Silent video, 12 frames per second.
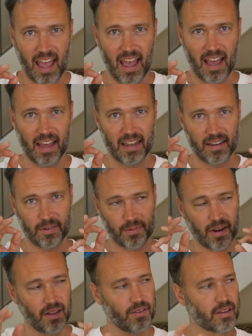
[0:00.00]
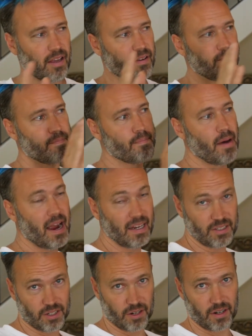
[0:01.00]
And when I look at
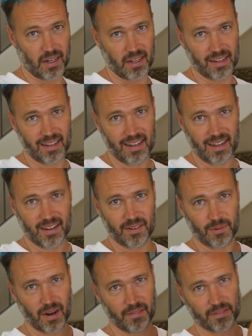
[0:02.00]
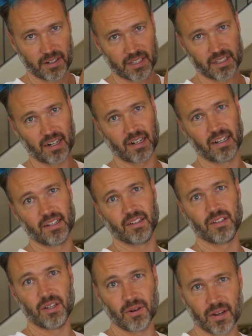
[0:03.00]
my journey, when I first
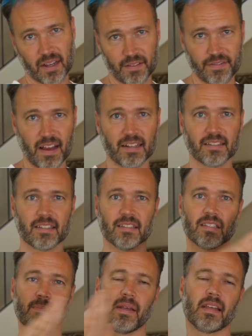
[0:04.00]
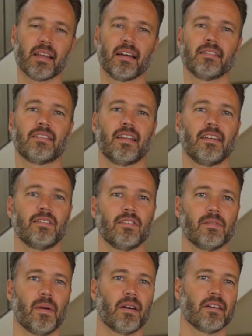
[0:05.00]
started doing events and speaking on stages
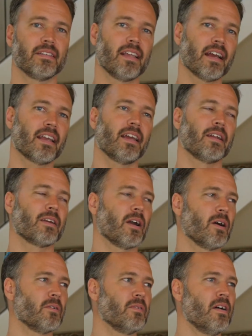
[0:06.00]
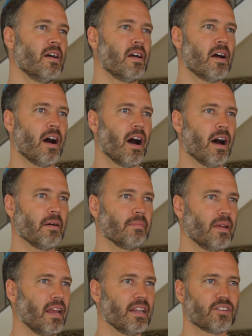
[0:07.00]
about a decade ago,
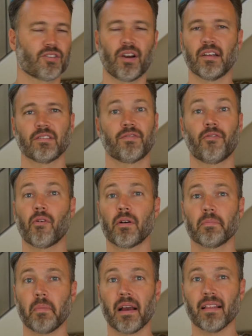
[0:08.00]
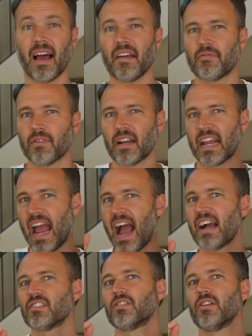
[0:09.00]
it transformed my life when I
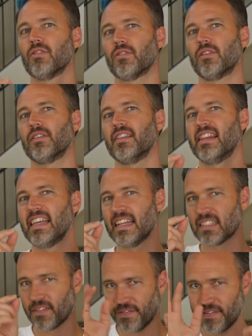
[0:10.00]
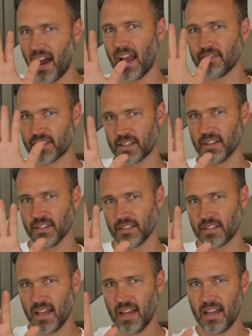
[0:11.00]
actually learned these 5 skills